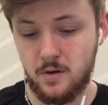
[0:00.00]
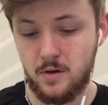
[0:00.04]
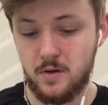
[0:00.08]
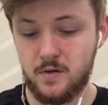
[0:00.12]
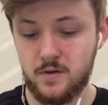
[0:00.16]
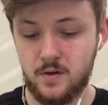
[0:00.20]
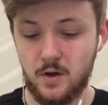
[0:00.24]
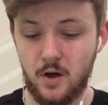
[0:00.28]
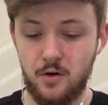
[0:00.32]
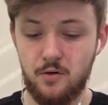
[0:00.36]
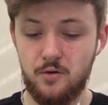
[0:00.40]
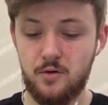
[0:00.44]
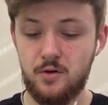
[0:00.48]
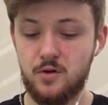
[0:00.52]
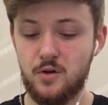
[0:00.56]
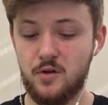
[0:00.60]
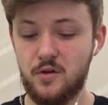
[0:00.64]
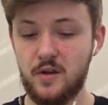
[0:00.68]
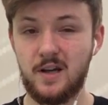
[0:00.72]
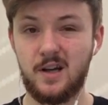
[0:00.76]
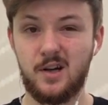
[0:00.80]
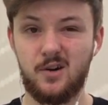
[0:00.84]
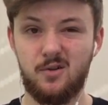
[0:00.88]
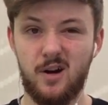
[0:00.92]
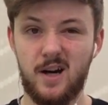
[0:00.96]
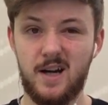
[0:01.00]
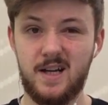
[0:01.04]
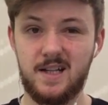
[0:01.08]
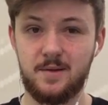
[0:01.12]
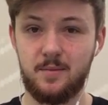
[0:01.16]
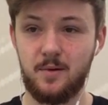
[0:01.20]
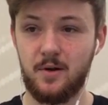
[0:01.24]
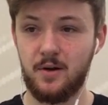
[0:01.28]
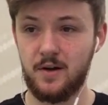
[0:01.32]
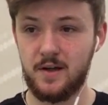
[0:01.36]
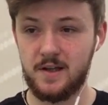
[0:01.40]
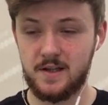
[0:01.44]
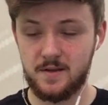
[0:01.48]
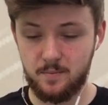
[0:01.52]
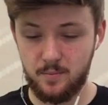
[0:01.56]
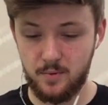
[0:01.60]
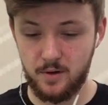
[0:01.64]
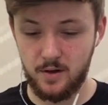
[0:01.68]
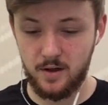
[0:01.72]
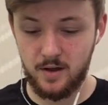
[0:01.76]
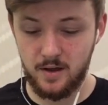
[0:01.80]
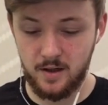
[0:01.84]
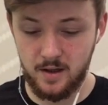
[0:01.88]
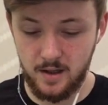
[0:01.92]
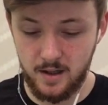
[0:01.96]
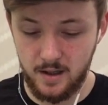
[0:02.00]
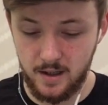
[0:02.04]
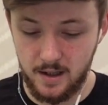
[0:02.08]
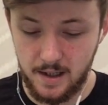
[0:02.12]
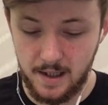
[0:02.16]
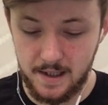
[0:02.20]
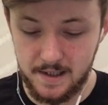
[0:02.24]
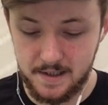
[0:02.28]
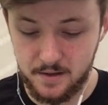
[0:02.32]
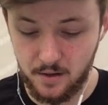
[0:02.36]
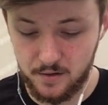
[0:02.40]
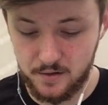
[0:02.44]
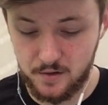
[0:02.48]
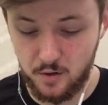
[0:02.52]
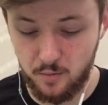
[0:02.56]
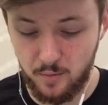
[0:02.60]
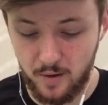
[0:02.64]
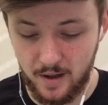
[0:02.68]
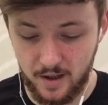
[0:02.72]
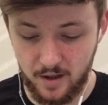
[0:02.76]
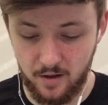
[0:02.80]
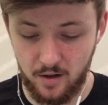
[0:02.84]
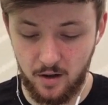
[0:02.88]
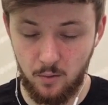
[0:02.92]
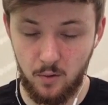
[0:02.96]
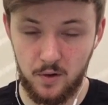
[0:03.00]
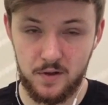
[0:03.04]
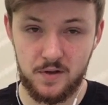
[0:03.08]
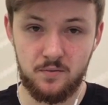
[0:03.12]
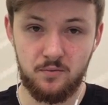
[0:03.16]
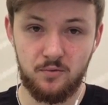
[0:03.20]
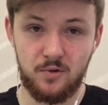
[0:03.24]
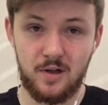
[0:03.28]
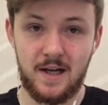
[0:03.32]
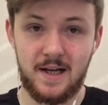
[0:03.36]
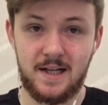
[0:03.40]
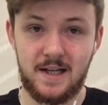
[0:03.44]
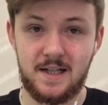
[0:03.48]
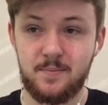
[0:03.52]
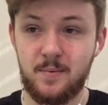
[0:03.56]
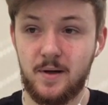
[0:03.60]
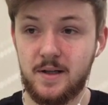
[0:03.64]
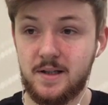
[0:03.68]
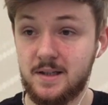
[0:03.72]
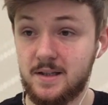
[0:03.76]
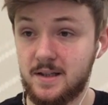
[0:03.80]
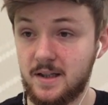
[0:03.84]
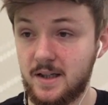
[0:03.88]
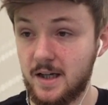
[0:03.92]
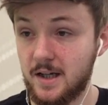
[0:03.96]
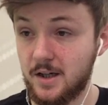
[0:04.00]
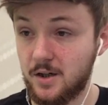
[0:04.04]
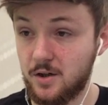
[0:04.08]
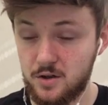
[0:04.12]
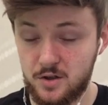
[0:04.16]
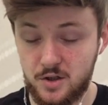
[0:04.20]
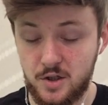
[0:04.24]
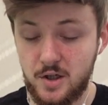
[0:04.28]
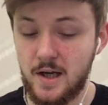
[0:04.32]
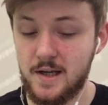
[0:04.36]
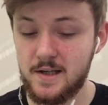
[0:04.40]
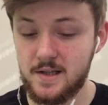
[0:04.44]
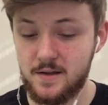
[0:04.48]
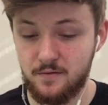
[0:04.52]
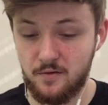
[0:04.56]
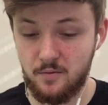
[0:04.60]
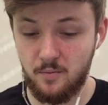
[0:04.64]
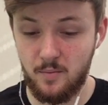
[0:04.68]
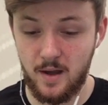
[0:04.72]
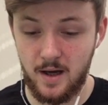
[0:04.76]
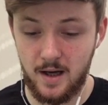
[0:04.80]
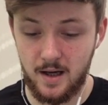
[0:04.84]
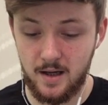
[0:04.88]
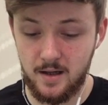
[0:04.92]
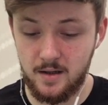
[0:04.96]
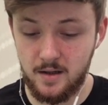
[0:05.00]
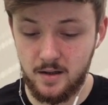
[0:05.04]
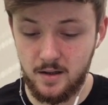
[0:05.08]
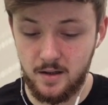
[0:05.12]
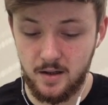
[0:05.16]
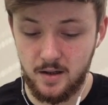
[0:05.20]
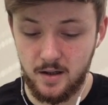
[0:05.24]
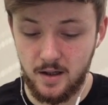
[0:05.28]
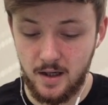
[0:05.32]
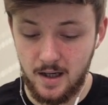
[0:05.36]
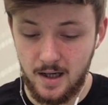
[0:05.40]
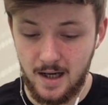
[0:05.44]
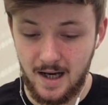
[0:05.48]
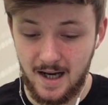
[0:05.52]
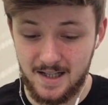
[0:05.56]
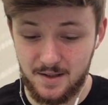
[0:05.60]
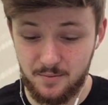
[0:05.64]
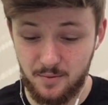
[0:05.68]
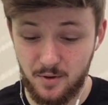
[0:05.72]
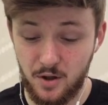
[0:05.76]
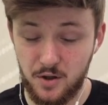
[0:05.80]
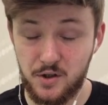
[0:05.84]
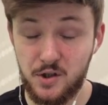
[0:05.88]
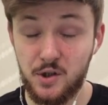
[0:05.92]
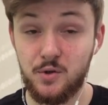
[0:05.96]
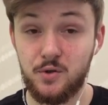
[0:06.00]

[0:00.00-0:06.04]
So nothing great to be honest, but it's not too bad. I wasn't really expecting to get a good chest from that, as we got